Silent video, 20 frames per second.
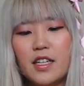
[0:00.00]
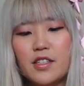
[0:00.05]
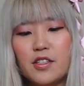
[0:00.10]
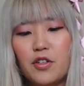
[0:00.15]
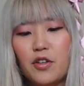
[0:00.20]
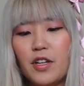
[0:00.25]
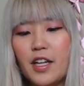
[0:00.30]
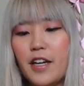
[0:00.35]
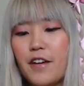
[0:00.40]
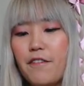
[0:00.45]

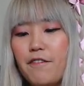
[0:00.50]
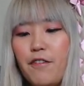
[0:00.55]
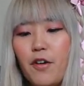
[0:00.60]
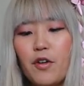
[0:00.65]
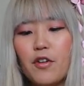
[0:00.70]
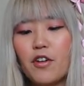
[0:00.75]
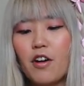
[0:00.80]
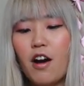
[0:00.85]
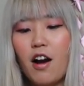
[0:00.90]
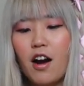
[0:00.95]
No like
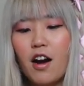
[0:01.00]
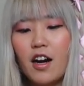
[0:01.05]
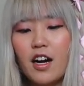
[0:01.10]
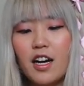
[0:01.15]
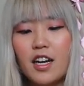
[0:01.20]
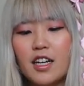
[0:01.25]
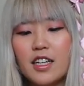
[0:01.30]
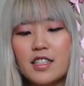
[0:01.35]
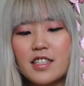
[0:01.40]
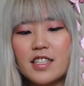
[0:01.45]
photo
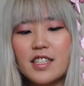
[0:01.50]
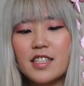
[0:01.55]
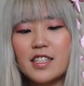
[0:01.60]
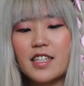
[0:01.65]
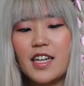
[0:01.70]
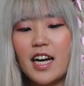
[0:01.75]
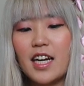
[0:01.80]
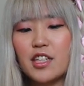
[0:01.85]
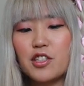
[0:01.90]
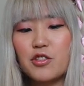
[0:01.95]
cards, it's
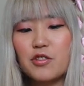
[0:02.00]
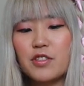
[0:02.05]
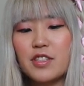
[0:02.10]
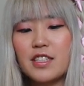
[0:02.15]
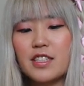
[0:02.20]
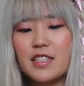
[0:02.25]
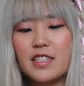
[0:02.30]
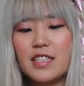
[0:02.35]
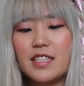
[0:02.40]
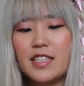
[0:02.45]
an actual
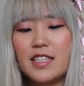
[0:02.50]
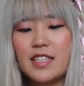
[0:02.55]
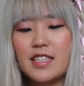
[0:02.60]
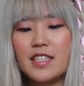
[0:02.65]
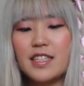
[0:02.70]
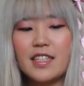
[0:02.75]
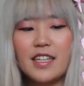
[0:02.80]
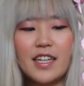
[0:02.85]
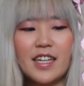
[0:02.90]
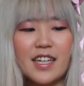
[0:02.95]
C D
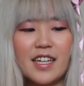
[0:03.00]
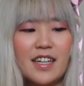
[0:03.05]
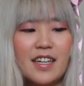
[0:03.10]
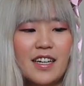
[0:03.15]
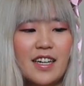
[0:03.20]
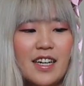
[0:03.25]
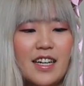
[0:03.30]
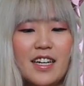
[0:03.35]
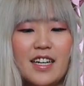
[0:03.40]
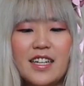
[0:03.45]
in like
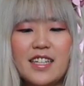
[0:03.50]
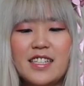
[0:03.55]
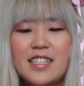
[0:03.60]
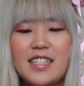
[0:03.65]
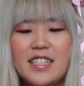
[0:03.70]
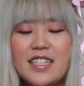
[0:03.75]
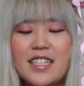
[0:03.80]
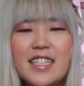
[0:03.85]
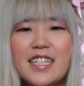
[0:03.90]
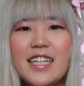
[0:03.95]
a
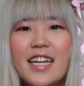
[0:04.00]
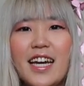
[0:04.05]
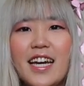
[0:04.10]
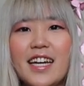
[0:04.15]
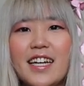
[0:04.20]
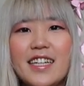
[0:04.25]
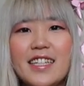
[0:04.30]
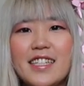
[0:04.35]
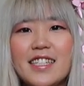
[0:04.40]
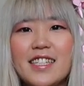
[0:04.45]
C D
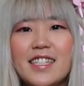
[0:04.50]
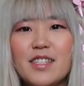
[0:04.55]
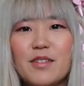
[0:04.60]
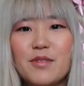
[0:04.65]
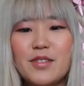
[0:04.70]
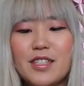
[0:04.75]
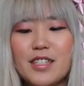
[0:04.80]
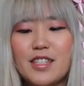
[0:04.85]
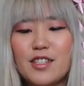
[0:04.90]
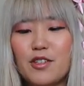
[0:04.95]
case,
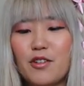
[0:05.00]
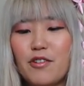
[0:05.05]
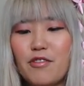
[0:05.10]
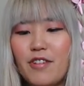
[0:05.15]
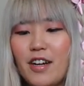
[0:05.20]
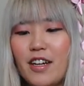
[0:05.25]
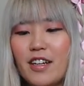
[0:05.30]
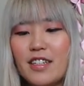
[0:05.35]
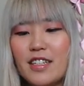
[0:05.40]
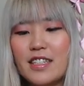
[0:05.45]
which is so
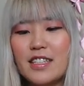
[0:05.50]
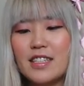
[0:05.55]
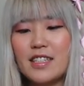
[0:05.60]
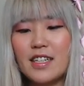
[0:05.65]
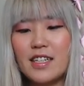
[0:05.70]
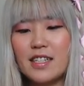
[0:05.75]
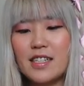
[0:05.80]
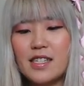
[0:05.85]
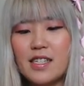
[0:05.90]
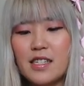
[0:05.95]
rare these
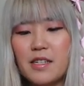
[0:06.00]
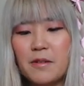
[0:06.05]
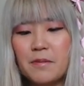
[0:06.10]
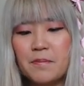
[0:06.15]
days.